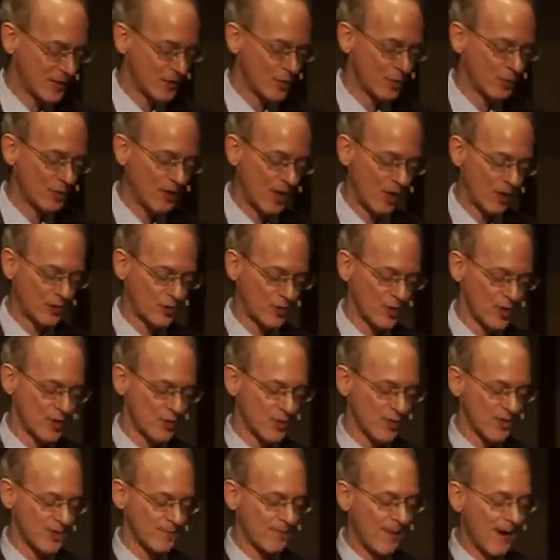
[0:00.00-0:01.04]
the two cultures
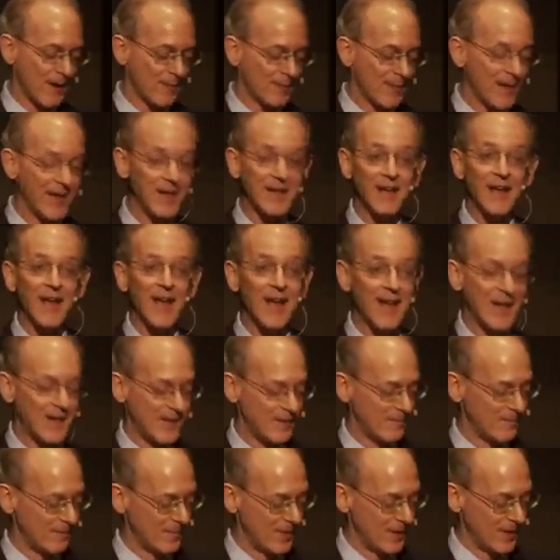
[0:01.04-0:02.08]
was my main
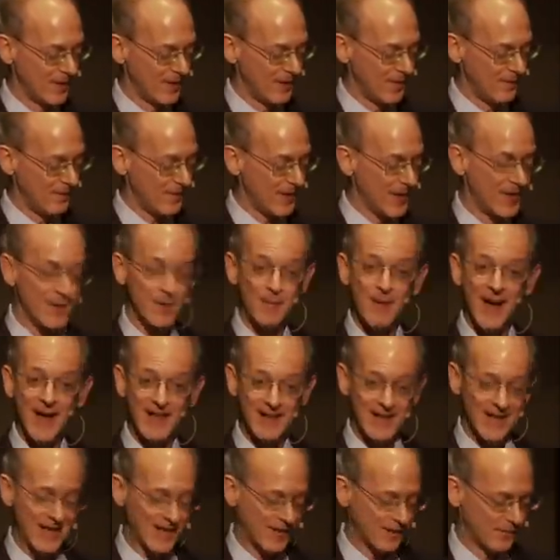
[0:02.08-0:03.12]
aim in the
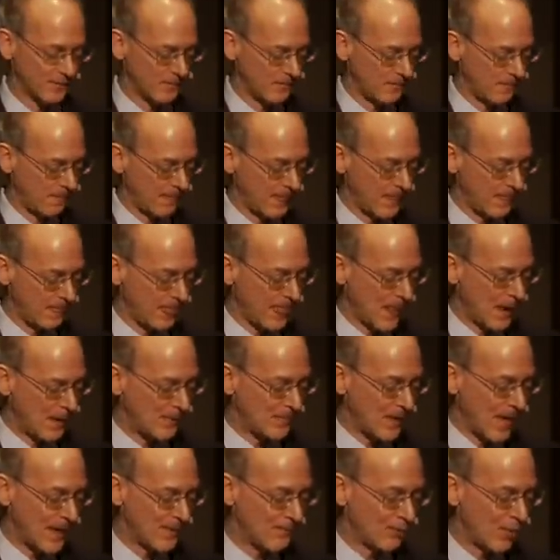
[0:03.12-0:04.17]
ballet.
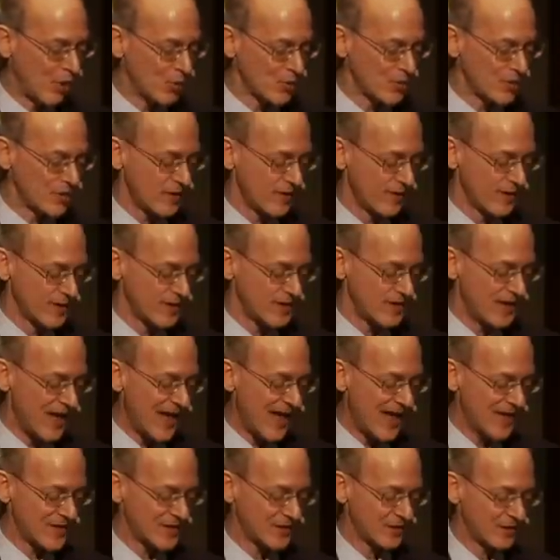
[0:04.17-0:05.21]
I approached this
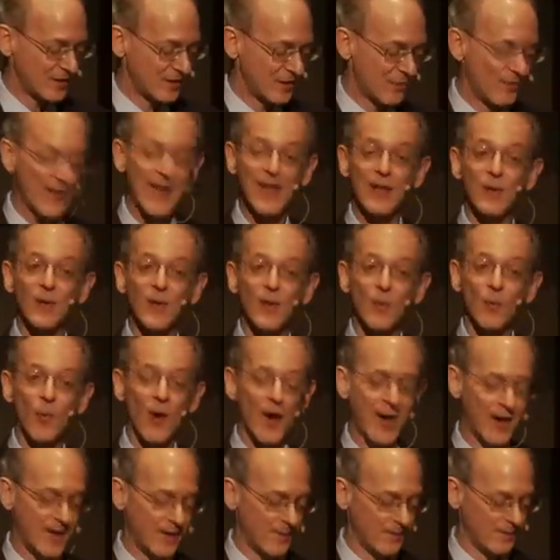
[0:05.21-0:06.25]
task the following
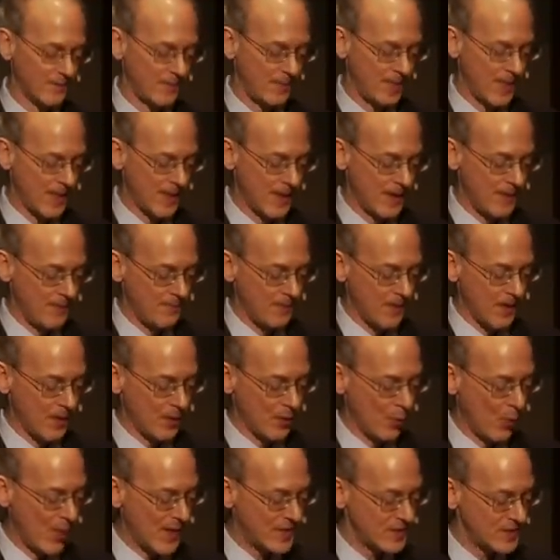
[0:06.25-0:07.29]
way.
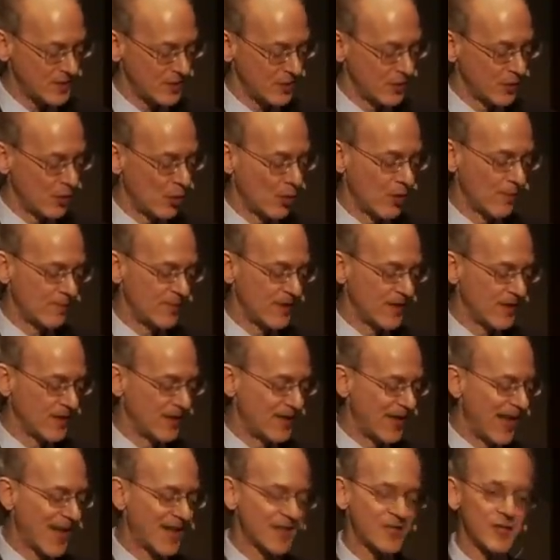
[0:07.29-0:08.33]
The West
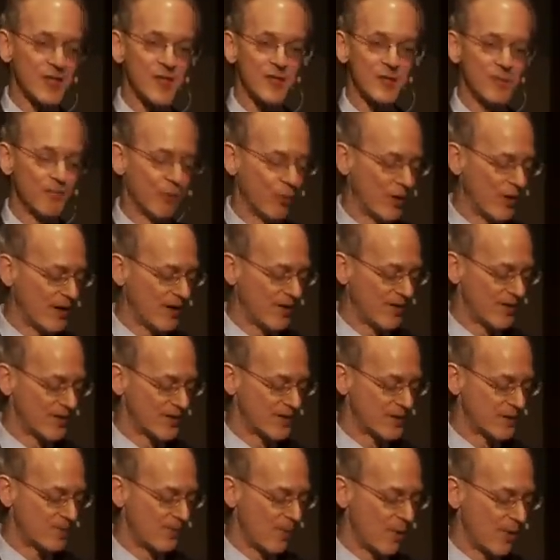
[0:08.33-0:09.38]
European dances breathe
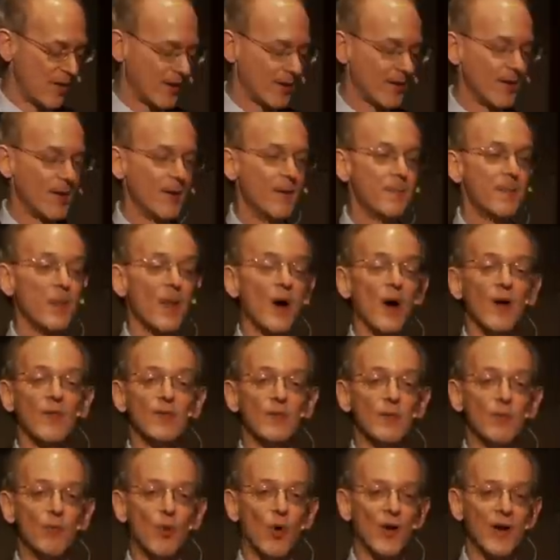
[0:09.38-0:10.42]
the spirit
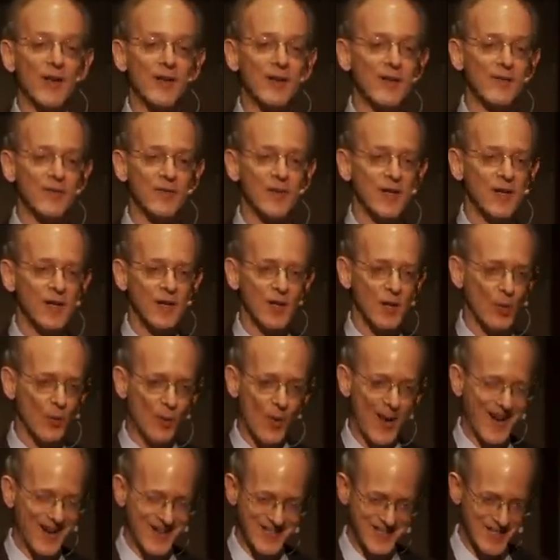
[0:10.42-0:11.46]
of depraved
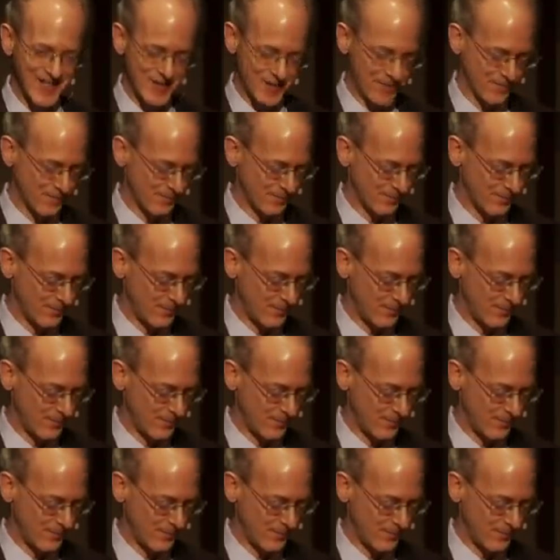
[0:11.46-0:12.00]
eroticism,